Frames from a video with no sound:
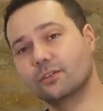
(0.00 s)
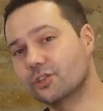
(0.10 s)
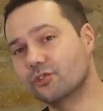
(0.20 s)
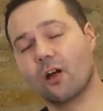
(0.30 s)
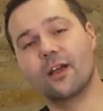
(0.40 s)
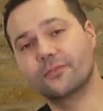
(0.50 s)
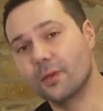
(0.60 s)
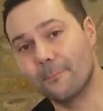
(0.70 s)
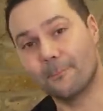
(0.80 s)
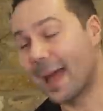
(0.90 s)
strife
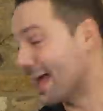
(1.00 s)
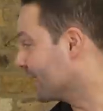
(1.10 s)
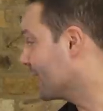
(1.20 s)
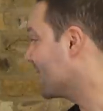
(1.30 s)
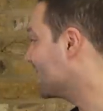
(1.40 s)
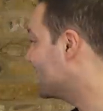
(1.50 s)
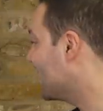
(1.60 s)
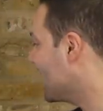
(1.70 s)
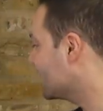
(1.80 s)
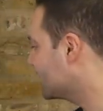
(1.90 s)
to bed and
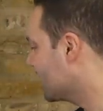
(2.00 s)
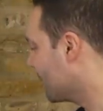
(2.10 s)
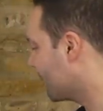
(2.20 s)
get